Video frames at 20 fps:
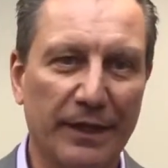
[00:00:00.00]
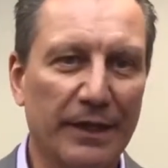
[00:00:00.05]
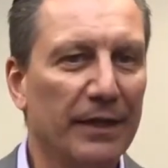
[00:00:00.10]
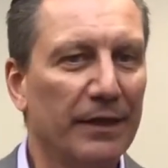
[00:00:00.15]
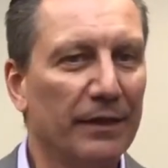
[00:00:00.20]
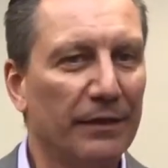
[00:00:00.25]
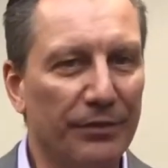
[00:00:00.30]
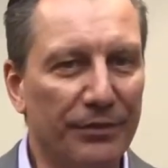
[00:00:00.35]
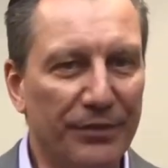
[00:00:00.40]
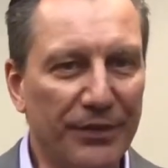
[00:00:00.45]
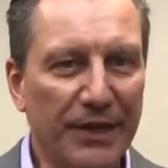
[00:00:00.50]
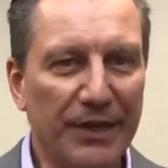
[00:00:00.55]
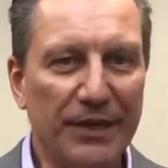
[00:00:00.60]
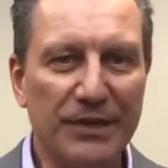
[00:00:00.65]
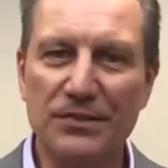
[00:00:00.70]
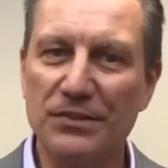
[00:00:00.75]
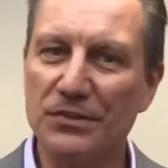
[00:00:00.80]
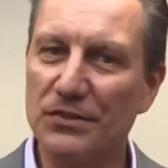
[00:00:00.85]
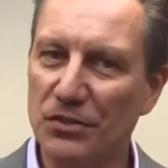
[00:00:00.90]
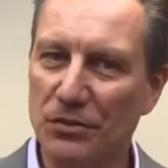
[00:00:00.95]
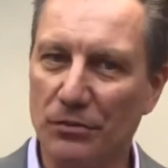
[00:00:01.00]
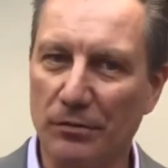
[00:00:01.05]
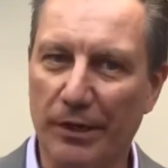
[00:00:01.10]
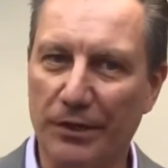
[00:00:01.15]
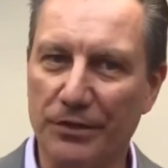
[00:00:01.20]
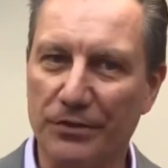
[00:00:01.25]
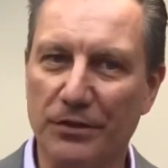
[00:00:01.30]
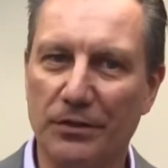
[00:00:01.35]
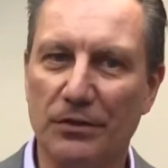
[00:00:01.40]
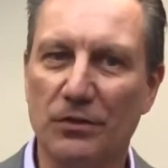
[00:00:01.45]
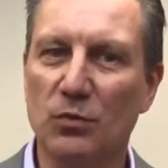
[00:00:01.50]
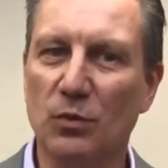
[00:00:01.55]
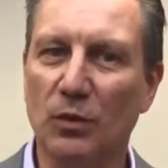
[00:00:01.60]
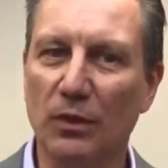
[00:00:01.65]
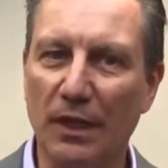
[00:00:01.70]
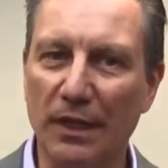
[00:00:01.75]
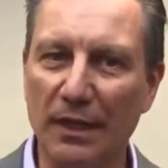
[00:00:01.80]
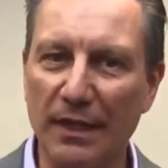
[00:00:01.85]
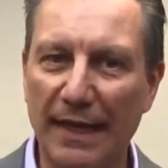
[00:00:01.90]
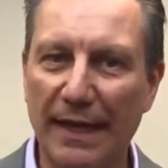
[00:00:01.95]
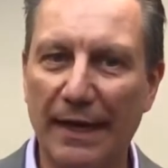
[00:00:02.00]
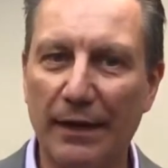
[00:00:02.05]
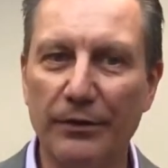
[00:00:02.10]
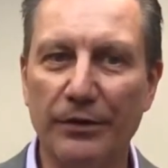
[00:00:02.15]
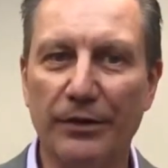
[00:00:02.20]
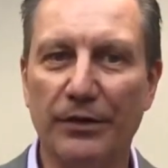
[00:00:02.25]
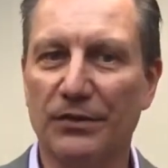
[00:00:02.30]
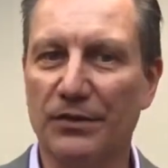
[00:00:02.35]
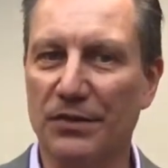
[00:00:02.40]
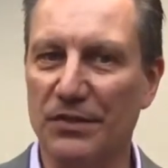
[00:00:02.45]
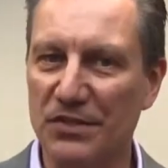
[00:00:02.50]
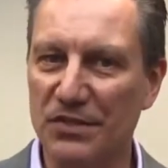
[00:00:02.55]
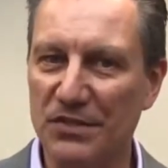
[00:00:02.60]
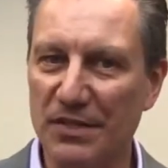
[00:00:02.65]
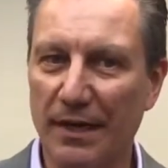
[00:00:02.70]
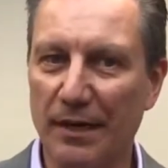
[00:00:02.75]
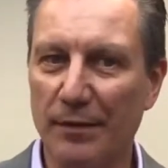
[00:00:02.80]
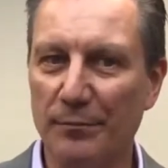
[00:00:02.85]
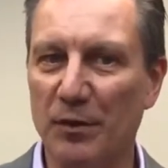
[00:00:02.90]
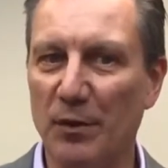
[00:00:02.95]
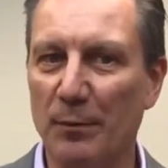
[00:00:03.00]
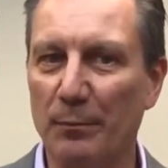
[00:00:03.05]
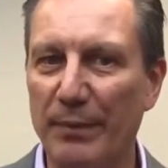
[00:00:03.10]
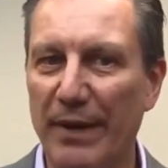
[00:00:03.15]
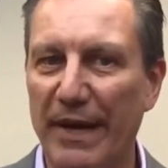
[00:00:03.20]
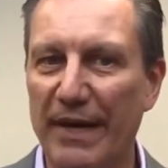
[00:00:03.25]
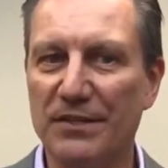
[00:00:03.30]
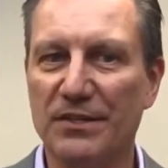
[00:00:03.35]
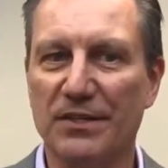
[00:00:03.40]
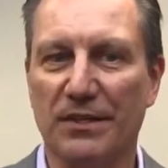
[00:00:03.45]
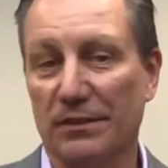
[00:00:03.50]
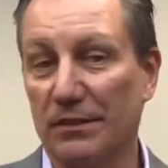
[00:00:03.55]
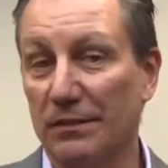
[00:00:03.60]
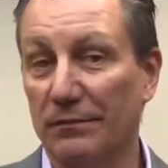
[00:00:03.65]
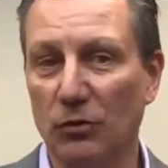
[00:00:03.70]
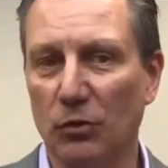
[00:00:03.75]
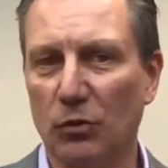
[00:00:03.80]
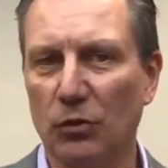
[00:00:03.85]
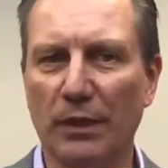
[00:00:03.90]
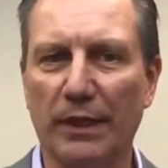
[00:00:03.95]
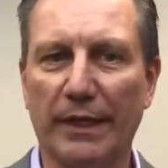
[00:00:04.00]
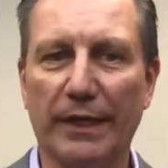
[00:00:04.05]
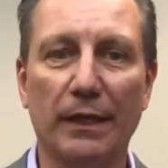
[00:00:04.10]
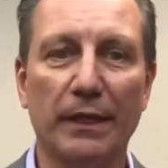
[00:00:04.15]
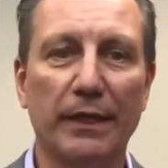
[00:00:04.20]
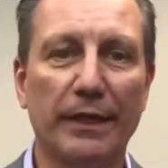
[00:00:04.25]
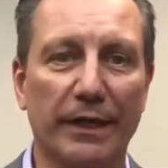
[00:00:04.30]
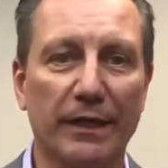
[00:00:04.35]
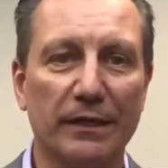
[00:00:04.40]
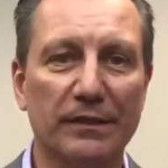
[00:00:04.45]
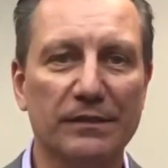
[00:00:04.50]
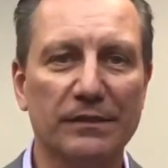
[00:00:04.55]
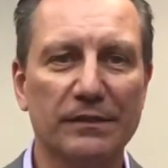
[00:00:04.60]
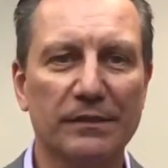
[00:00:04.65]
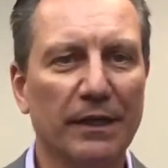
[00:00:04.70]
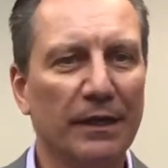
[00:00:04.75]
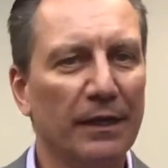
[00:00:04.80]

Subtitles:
These instructions will allow you to set up the basics of Google Analytics.